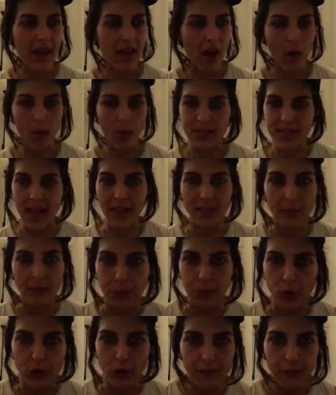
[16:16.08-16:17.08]
I was out in the
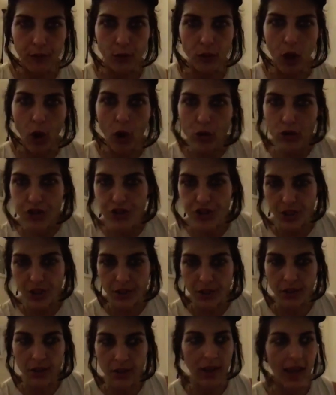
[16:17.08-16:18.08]
beautiful
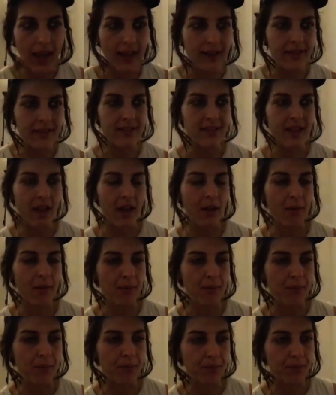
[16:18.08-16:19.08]
ocean, and
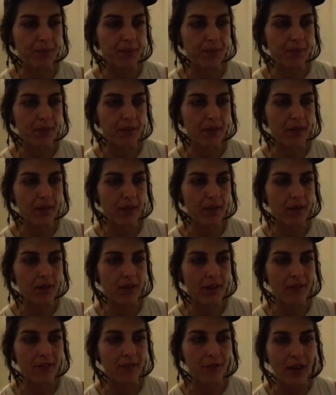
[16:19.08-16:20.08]
um,
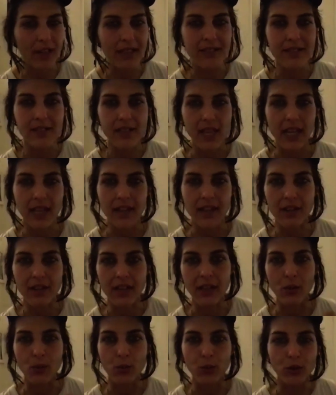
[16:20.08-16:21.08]
a friend said,
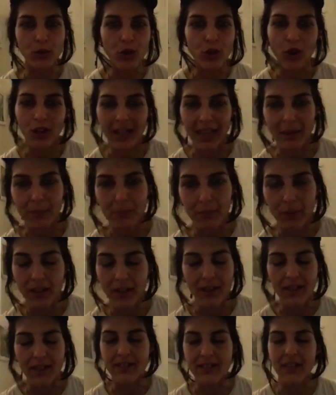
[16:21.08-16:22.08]
it will not get,
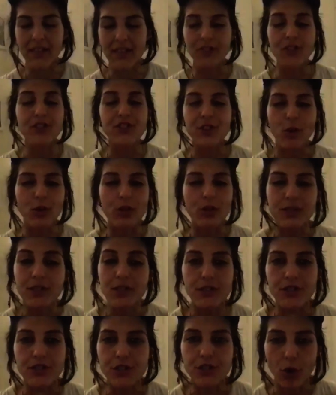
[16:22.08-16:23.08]
he said, the song's
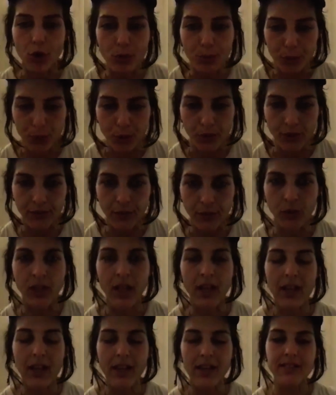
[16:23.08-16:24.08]
so beautiful.
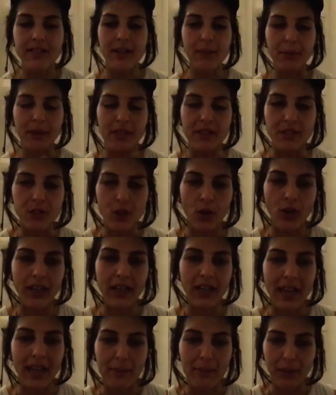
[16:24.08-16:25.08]
He said, but it's not going
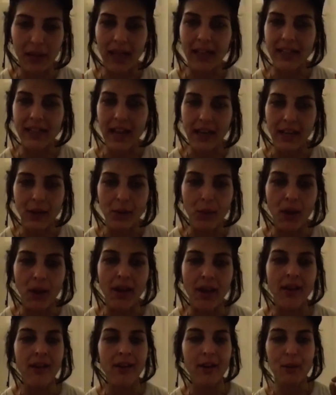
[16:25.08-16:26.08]
to get played
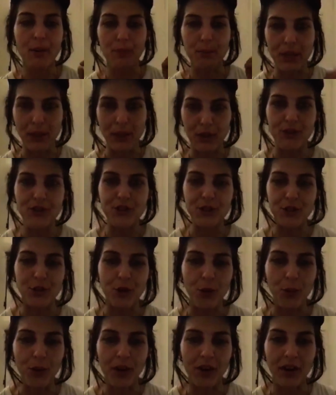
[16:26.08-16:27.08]
anywhere because you're not
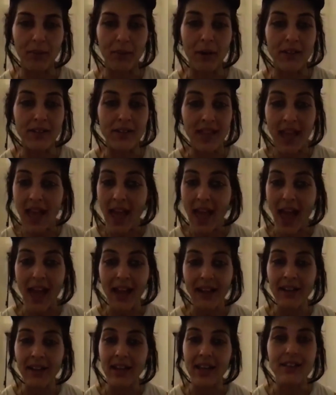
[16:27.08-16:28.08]
wearing a mask.
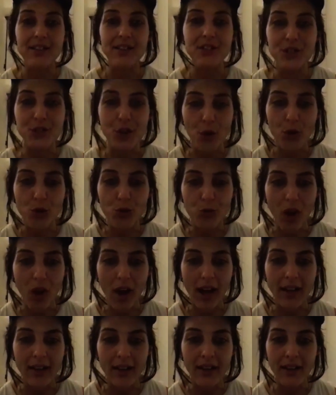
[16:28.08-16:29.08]
And he's so
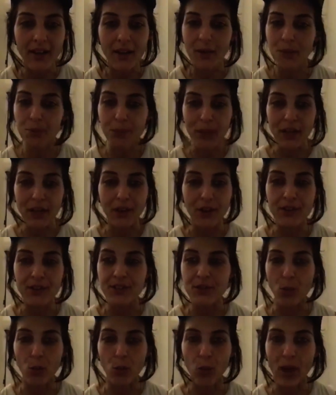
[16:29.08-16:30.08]
right, because
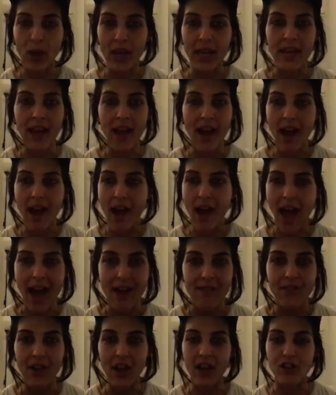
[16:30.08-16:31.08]
we
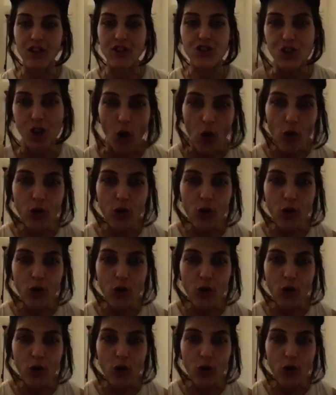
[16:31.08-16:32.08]
have a
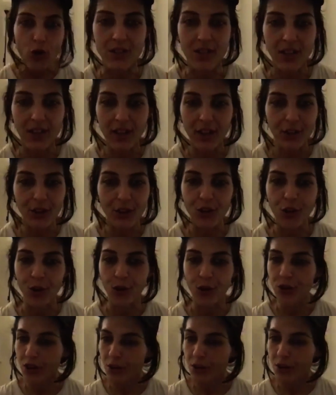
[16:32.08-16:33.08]
chokehold. You
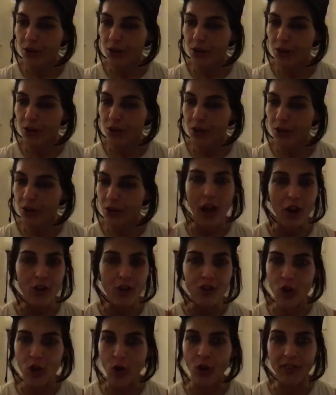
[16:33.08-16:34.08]
know, people are
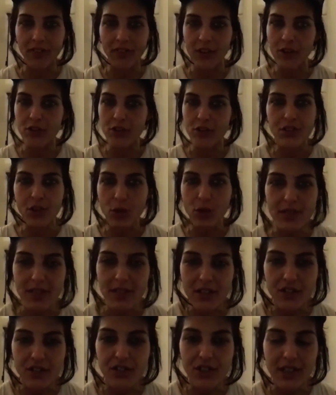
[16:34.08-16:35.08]
not, there is no
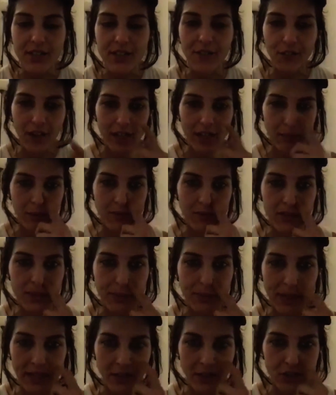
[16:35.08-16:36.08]
such thing as freedom of
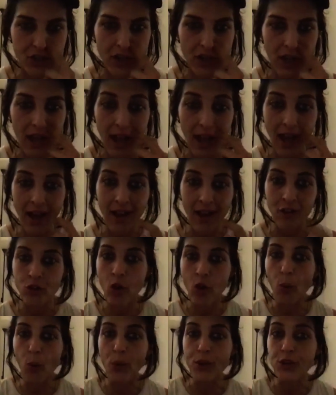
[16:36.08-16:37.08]
speech. Uh,
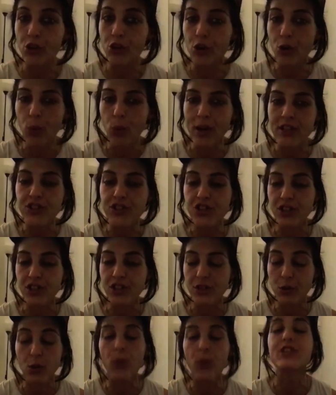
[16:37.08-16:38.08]
not when you're question,
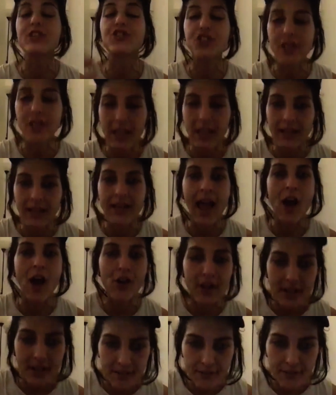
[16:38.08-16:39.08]
questioning a
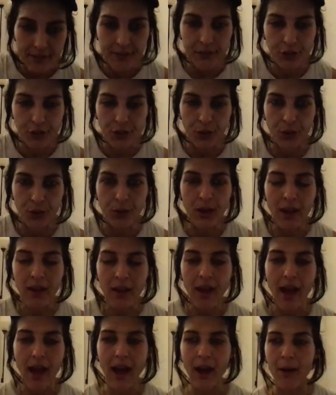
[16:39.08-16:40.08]
narrative, you know.
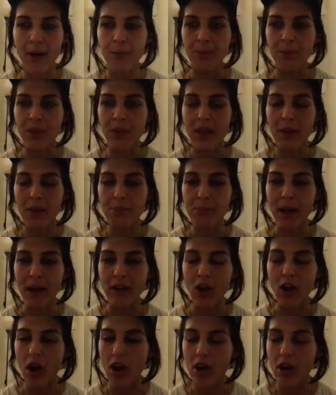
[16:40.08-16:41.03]
Um, but